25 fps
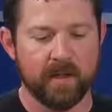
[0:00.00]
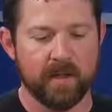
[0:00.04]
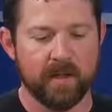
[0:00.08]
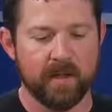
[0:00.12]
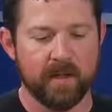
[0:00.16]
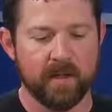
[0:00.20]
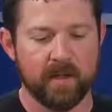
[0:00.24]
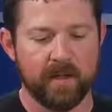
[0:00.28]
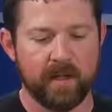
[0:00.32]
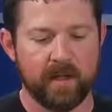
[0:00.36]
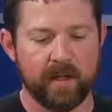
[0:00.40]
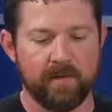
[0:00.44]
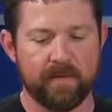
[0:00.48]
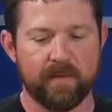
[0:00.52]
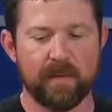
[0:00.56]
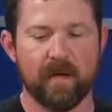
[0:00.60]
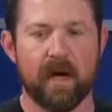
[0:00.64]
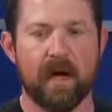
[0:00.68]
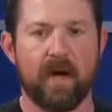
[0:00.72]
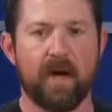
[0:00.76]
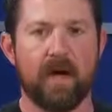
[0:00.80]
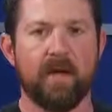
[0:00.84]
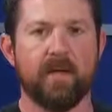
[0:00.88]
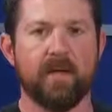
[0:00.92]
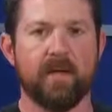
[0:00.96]
They've
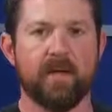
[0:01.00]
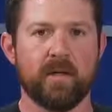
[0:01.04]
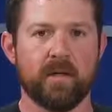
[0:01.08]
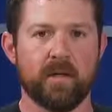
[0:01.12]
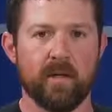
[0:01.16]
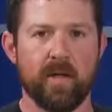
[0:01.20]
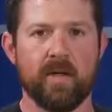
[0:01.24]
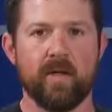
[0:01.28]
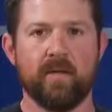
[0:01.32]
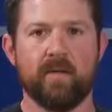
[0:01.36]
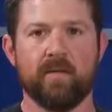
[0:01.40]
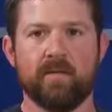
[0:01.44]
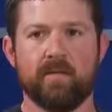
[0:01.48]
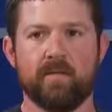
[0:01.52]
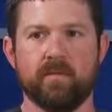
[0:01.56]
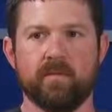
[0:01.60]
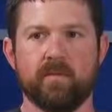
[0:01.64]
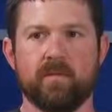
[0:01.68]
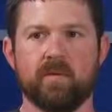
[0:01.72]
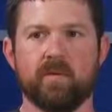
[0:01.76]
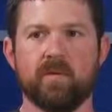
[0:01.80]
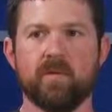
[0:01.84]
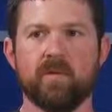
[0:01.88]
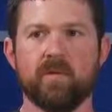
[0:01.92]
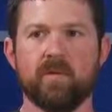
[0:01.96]
got a great
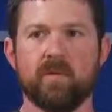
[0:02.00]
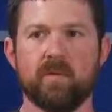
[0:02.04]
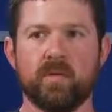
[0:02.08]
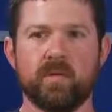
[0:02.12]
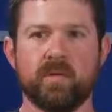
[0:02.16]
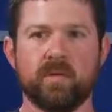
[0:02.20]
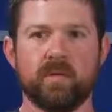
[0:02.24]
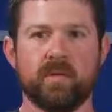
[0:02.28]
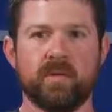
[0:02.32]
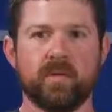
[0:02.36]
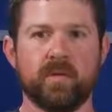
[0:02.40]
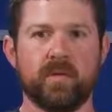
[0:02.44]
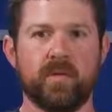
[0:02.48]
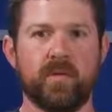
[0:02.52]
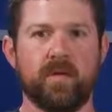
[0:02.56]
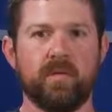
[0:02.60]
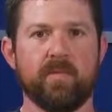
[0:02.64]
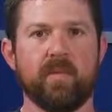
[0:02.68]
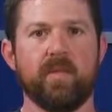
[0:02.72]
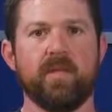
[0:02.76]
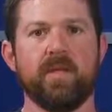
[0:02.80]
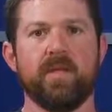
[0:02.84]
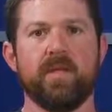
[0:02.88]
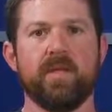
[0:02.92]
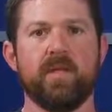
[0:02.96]
tool to
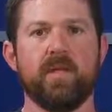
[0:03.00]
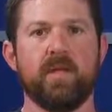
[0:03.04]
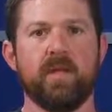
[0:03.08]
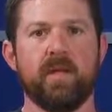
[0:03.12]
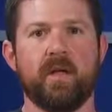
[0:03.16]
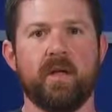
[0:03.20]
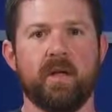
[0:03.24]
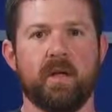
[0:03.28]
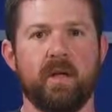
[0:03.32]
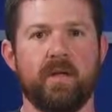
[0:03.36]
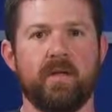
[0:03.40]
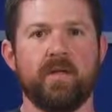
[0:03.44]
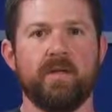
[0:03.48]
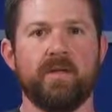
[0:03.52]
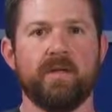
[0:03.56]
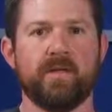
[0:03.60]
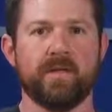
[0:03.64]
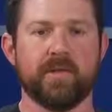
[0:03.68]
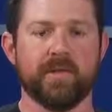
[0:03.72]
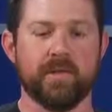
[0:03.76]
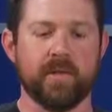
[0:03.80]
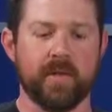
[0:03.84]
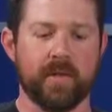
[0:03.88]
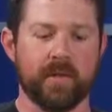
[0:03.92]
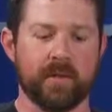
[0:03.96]
upload a DLL and
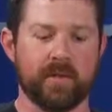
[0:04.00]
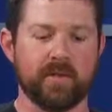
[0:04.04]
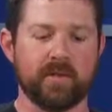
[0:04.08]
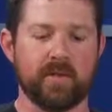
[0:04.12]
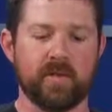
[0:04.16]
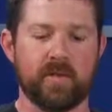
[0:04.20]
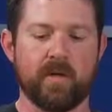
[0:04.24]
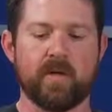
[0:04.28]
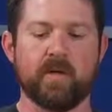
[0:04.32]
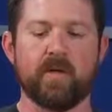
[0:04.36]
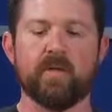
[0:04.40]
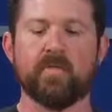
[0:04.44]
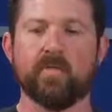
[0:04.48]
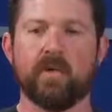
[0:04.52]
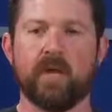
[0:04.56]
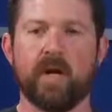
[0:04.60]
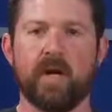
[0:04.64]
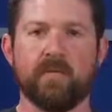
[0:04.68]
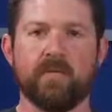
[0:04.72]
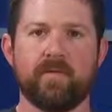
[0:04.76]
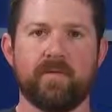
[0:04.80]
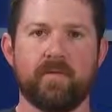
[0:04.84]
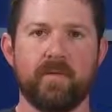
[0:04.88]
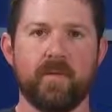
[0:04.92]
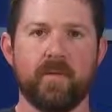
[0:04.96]
select your target
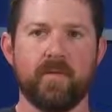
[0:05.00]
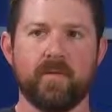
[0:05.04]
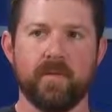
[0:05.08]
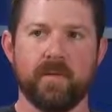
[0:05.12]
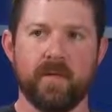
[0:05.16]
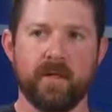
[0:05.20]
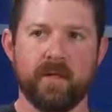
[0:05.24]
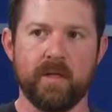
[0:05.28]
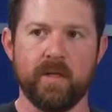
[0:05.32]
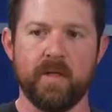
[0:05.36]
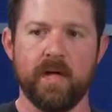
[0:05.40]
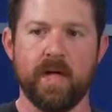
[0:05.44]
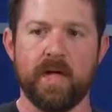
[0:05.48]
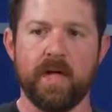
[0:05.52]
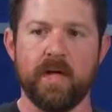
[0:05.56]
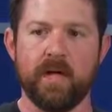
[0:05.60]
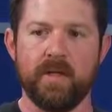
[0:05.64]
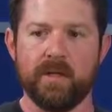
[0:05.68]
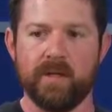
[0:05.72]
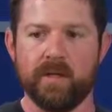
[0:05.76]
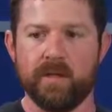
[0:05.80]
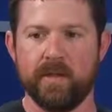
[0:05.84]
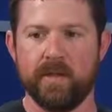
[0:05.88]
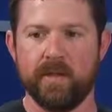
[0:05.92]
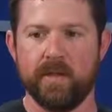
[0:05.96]
platform. And
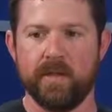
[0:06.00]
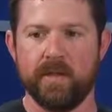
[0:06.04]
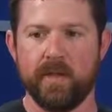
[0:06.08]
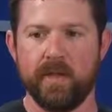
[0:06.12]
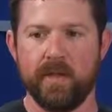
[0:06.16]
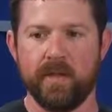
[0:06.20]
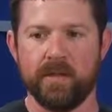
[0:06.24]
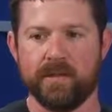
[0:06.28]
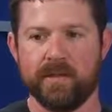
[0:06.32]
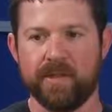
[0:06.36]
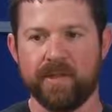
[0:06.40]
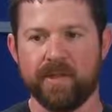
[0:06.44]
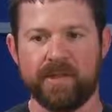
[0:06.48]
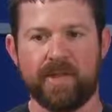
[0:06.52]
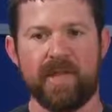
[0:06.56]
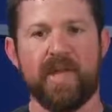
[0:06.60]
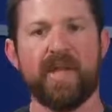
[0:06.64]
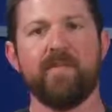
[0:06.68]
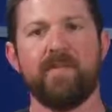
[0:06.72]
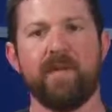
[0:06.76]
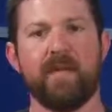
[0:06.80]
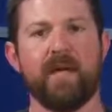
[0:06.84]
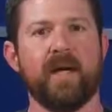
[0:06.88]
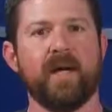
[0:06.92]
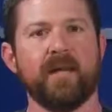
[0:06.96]
hey, is this
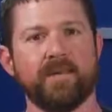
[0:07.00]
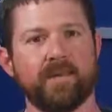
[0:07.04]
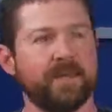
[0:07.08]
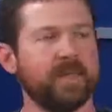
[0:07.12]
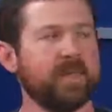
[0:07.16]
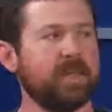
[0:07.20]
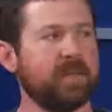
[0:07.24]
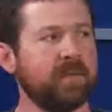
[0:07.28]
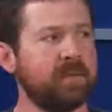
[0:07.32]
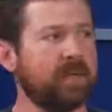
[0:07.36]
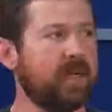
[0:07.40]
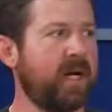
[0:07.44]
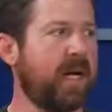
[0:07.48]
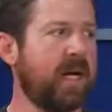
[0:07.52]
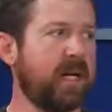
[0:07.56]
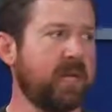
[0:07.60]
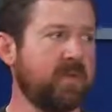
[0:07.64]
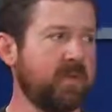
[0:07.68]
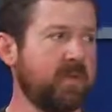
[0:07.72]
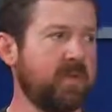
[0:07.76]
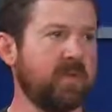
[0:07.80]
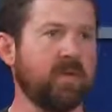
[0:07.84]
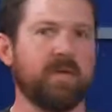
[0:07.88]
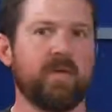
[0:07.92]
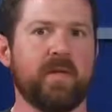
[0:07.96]
API set
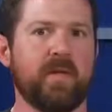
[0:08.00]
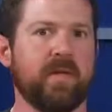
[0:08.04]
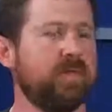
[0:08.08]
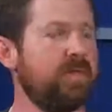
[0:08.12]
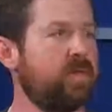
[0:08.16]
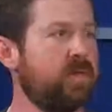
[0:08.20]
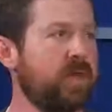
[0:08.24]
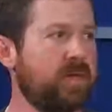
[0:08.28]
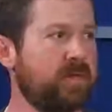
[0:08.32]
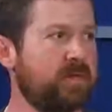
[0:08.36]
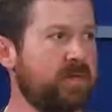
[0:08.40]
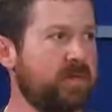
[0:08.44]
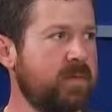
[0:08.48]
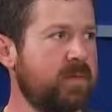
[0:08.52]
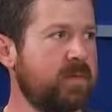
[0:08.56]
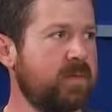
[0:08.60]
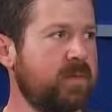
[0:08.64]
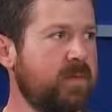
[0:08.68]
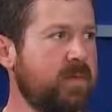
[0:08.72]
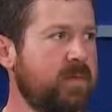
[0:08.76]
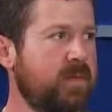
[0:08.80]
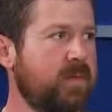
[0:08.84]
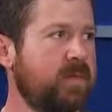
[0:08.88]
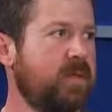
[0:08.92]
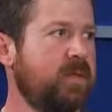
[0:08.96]
compatible with that platform? How
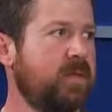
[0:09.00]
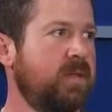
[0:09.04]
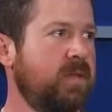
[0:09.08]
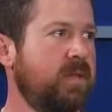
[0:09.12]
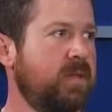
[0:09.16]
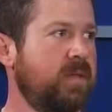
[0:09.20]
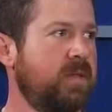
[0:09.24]
mobile is your